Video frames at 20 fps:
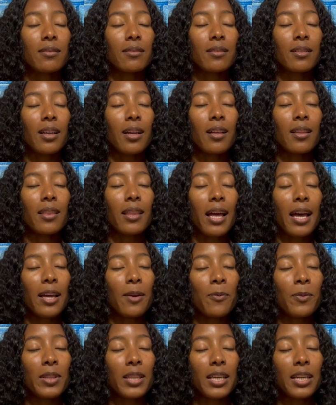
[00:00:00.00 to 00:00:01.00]

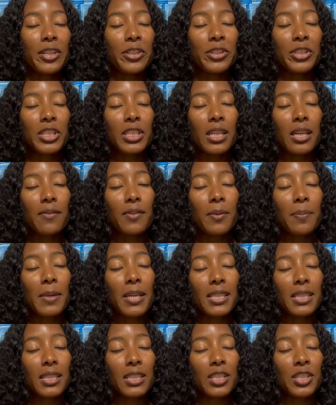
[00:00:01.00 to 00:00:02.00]
align with the energy of the
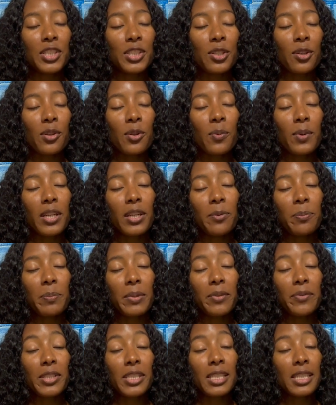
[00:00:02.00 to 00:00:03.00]
message, so that we can
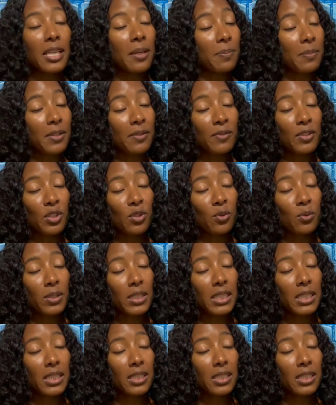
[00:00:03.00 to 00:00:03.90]
be receptive to it,